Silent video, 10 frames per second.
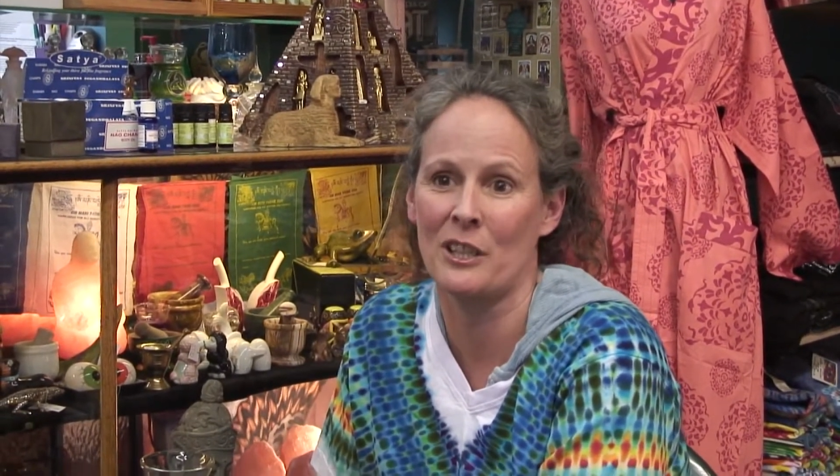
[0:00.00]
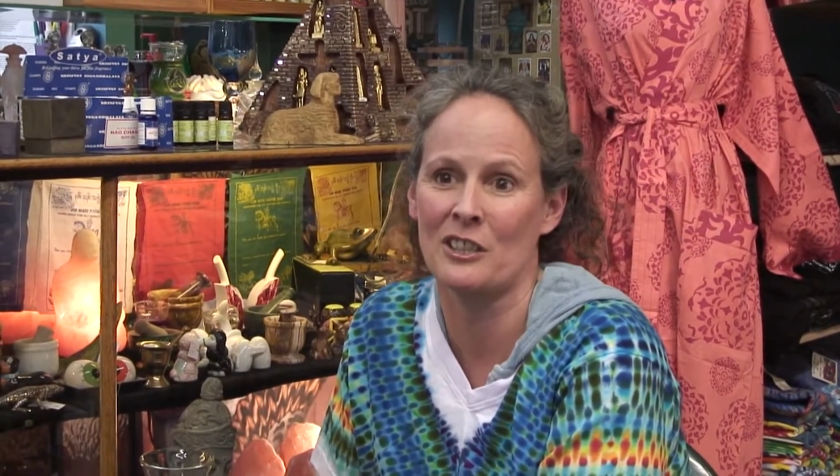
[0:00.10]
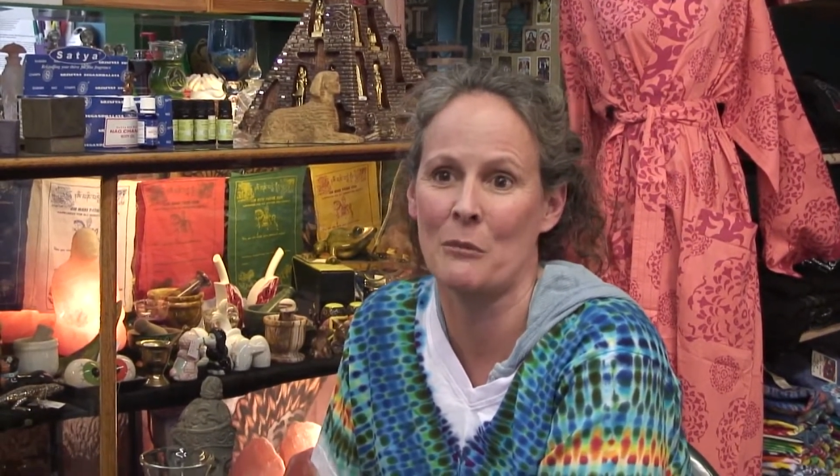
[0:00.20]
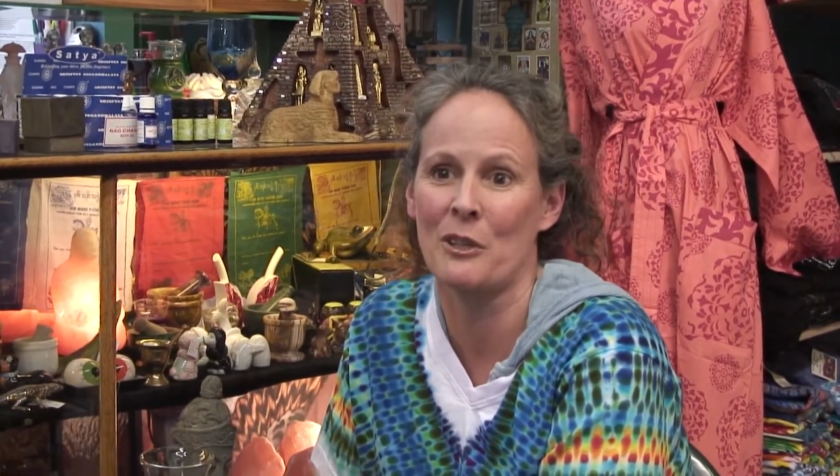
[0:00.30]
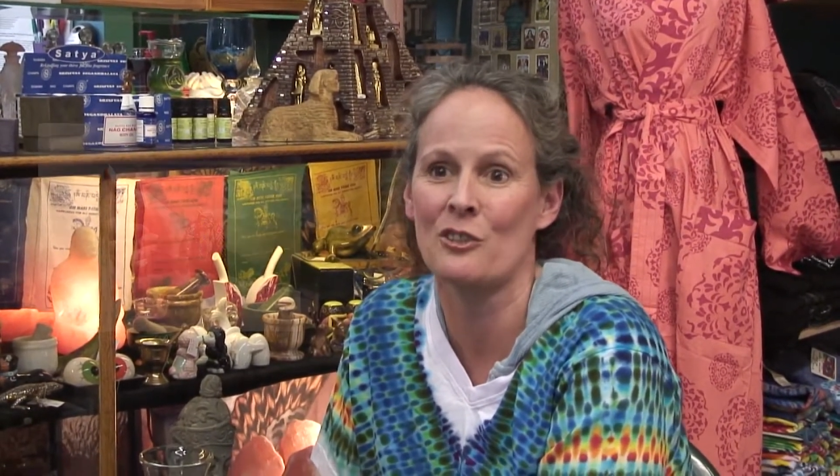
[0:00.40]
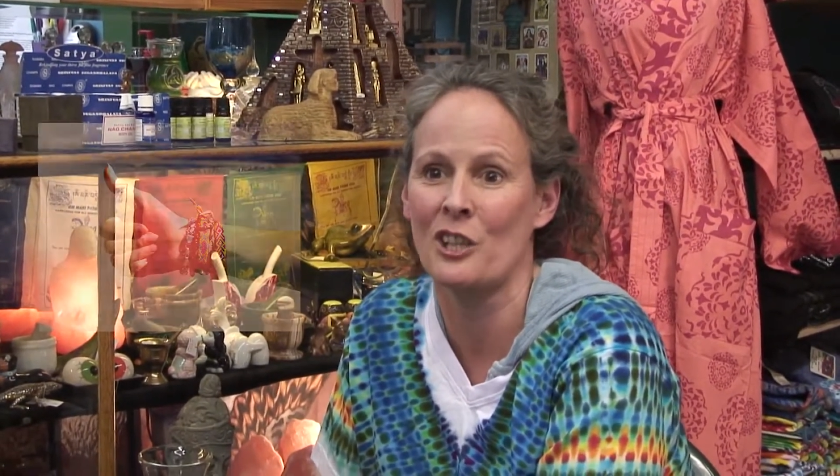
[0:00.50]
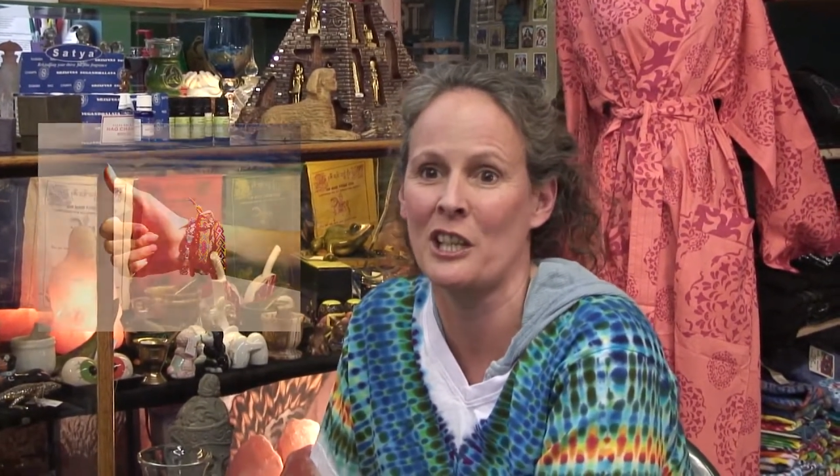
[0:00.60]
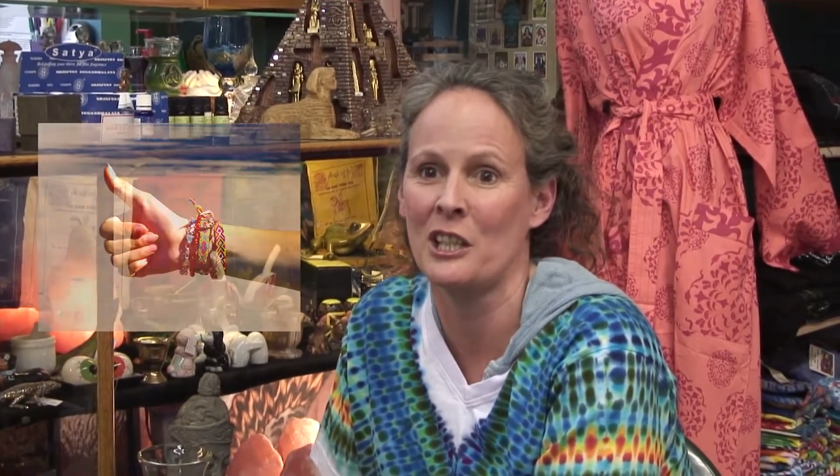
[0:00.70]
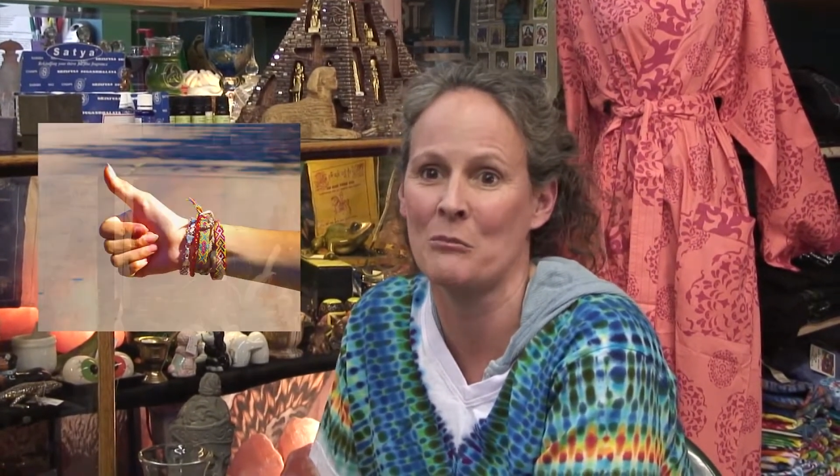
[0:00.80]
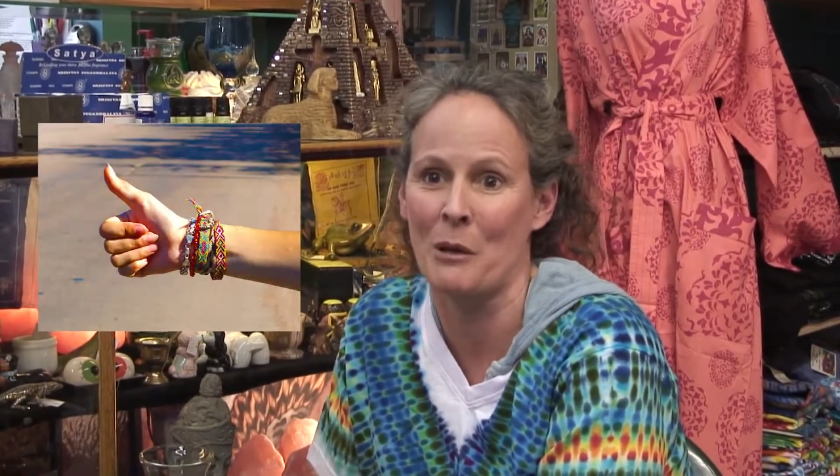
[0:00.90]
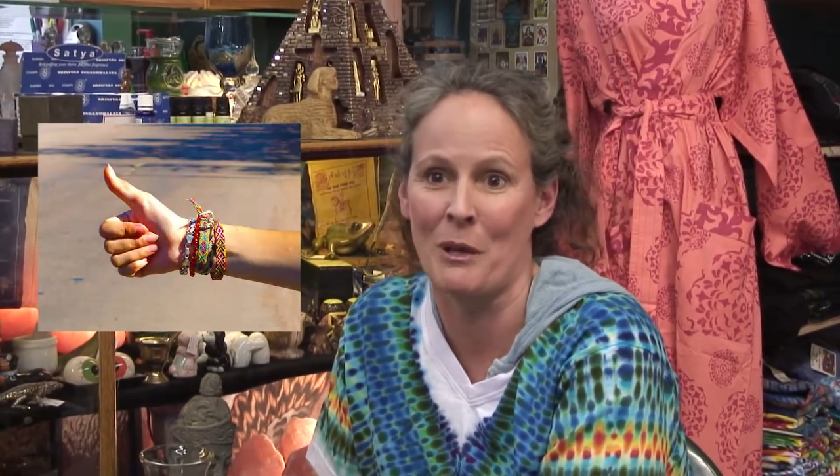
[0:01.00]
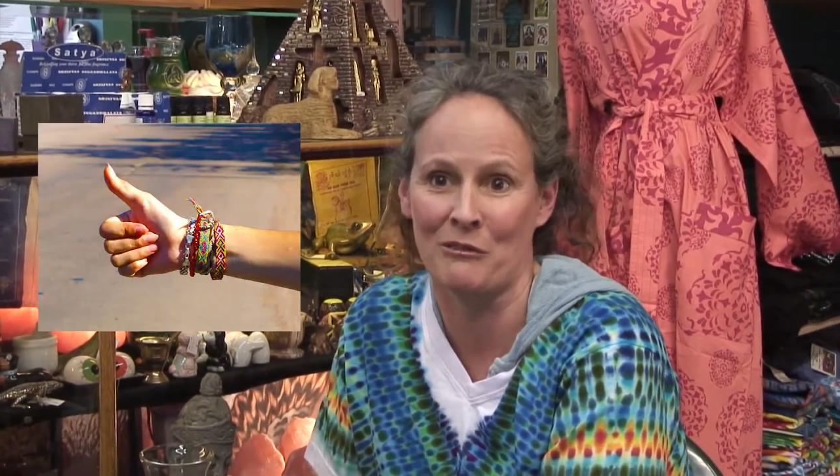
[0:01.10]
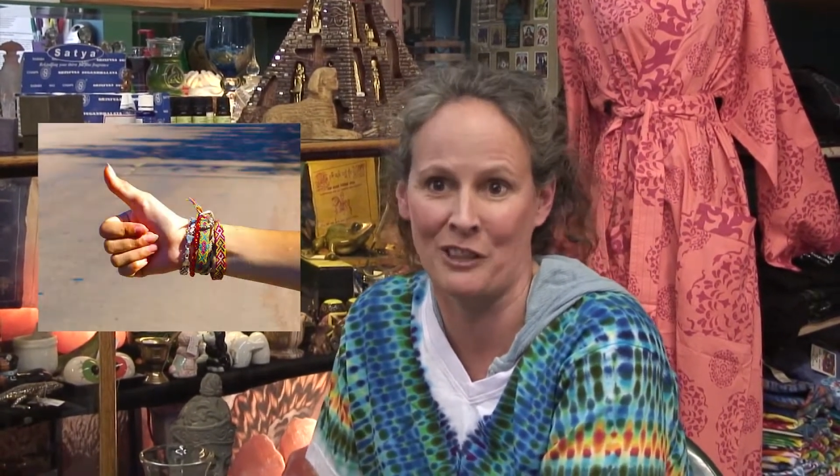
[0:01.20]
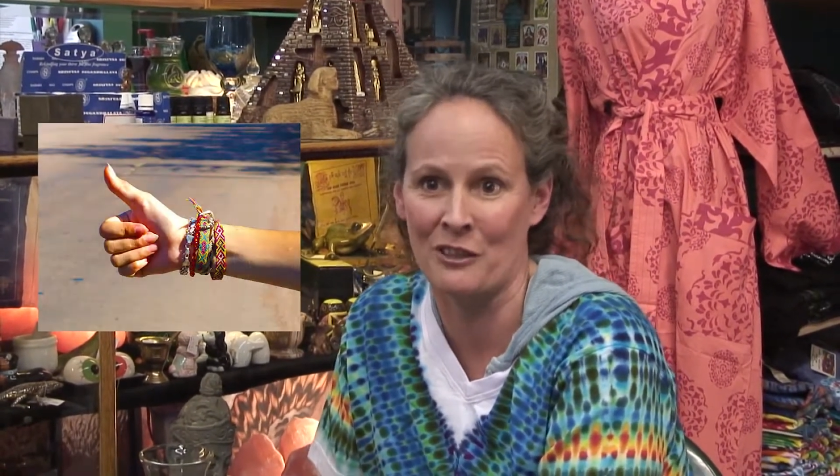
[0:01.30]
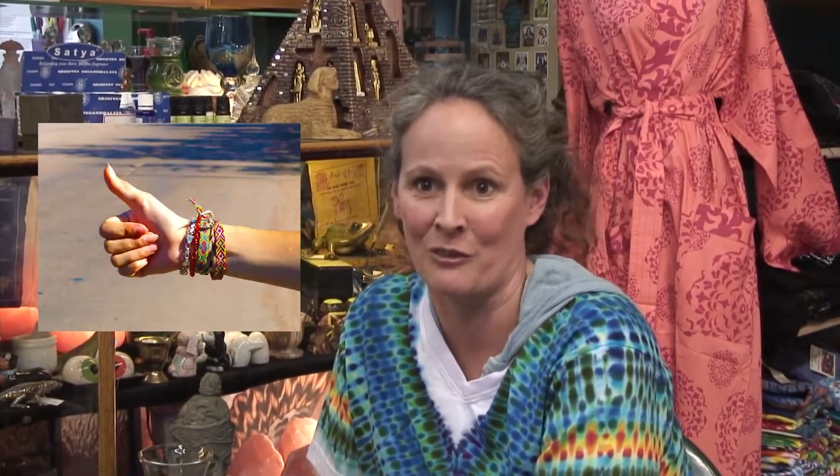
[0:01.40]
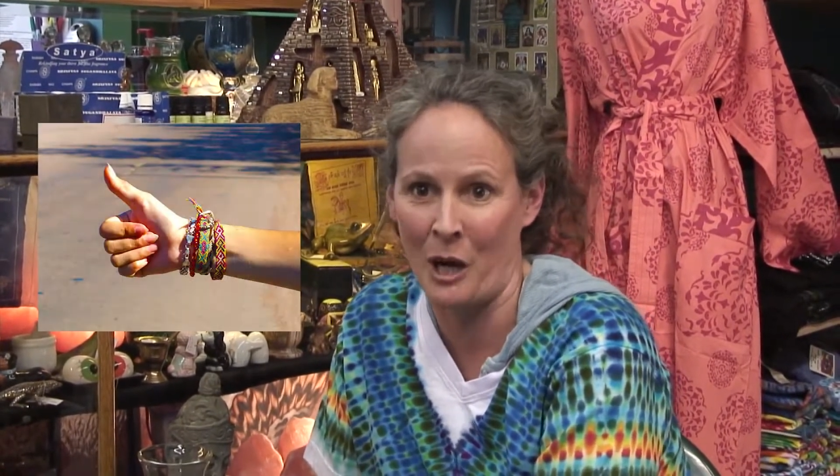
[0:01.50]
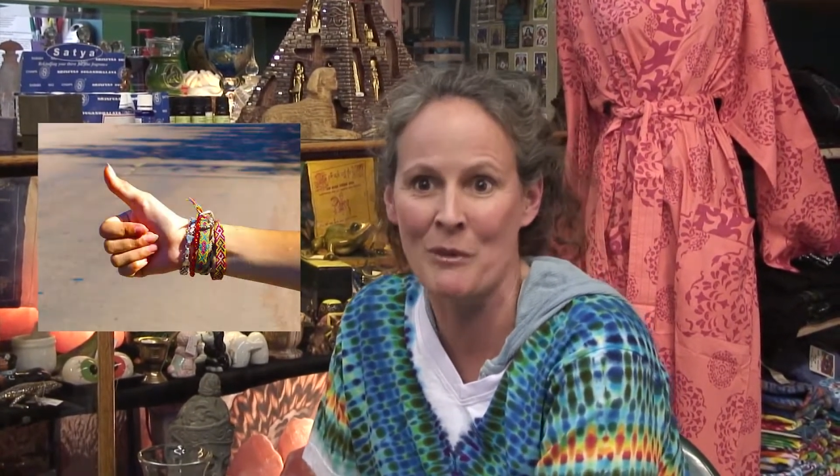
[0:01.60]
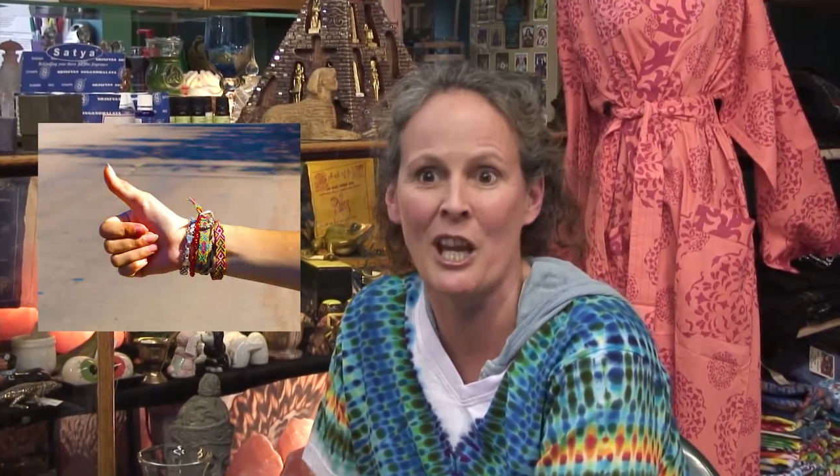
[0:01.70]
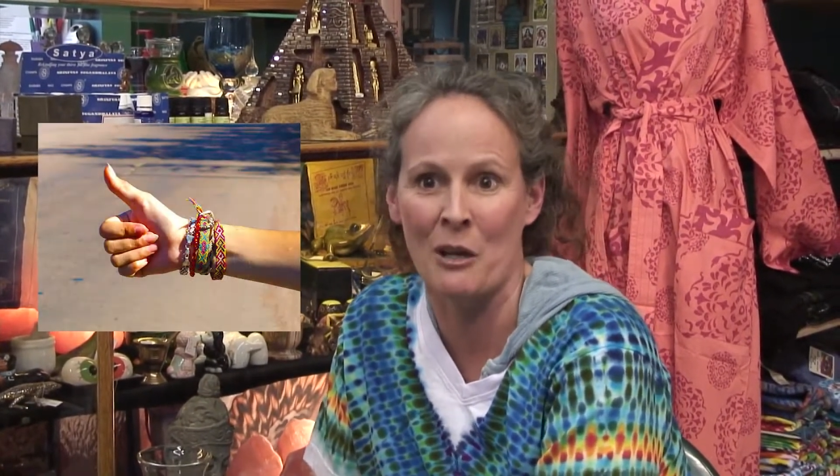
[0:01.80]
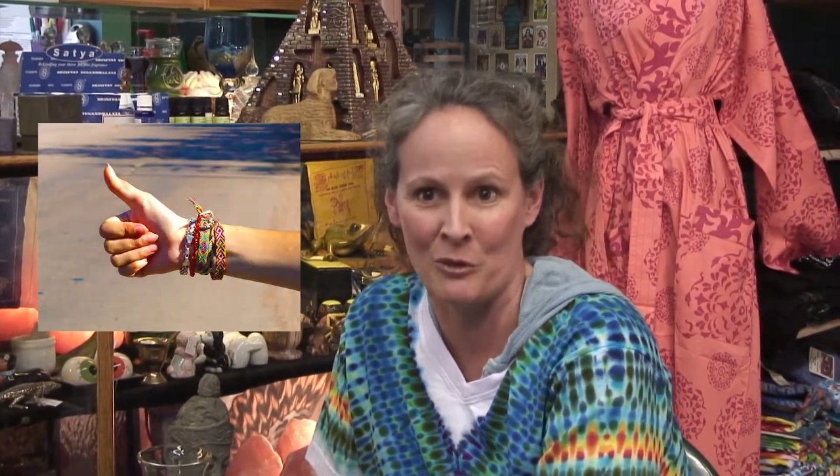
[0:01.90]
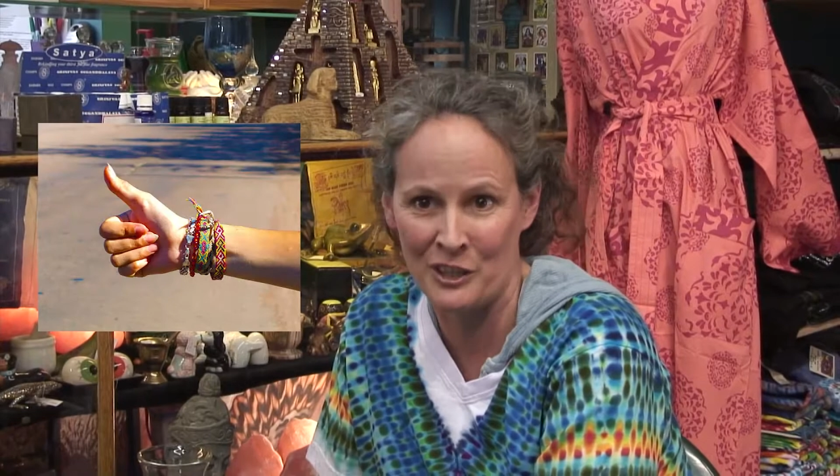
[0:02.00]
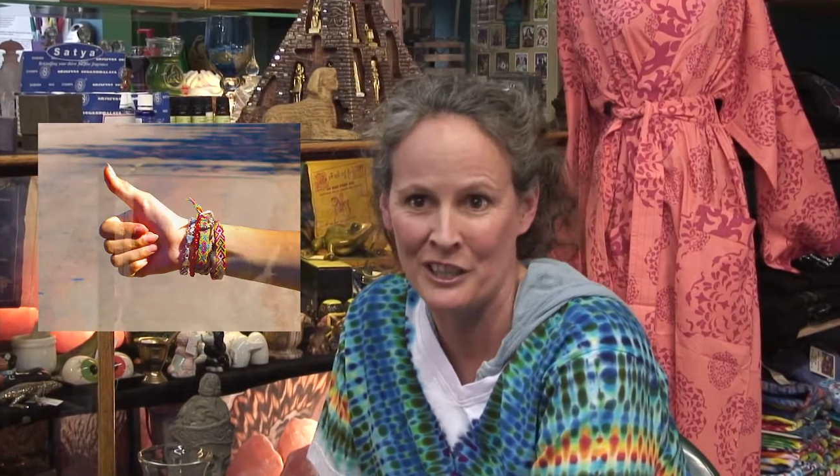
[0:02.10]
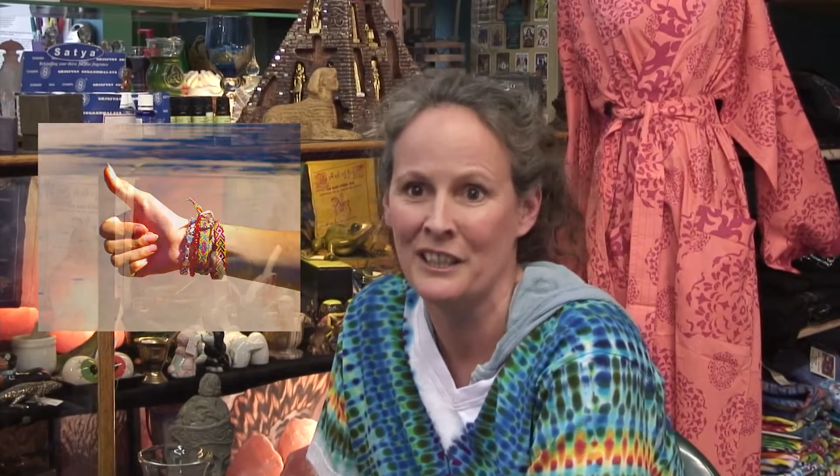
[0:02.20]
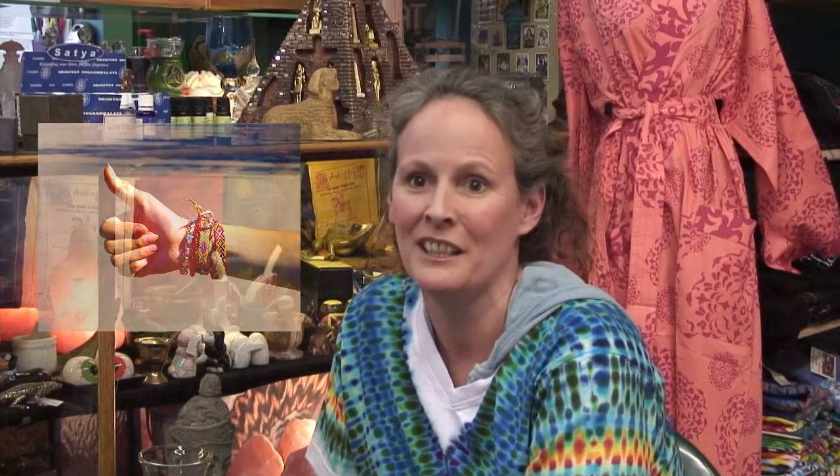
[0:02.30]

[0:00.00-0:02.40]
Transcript: picked up hitchhiking by my friend Robbie Hayward,